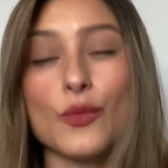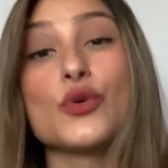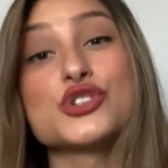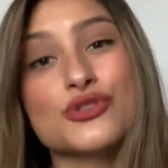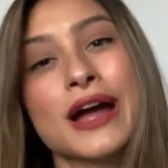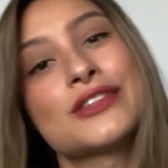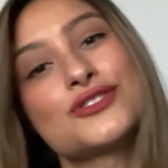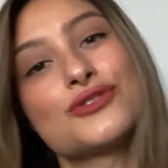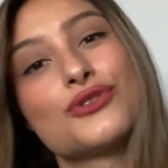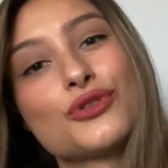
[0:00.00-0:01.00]
when trying
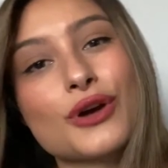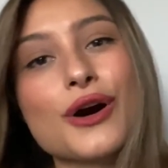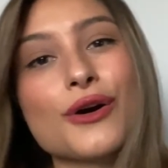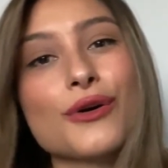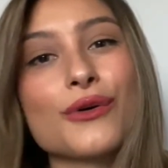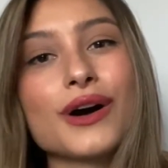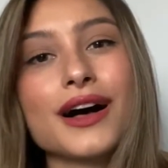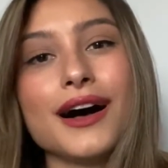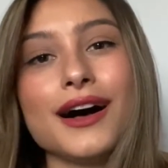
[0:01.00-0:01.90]
to grow